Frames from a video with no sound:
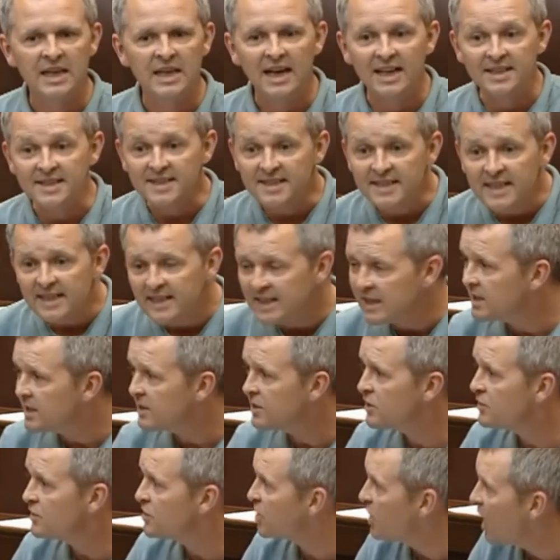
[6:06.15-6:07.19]
And sitting
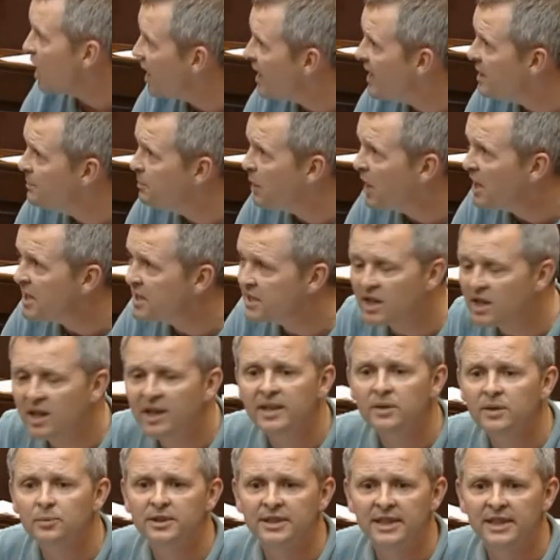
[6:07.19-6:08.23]
side by
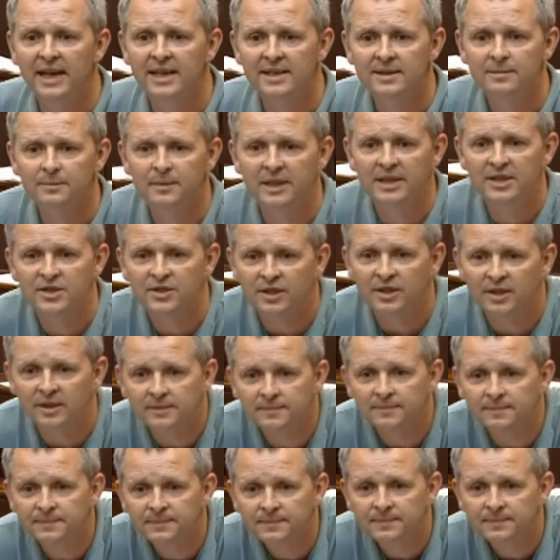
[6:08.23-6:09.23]
side with that, Minister,